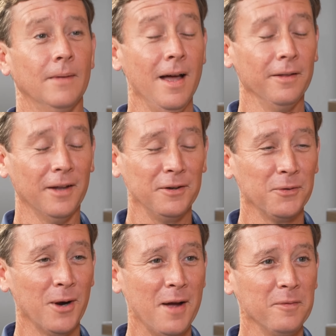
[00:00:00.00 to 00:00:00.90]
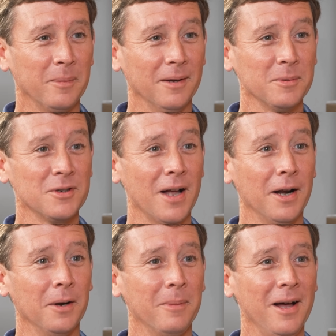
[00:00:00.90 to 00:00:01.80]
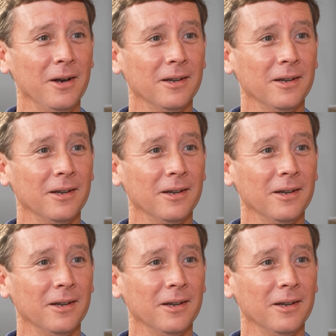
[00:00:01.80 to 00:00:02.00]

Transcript: Yeah, thanks for having me. I'm excited about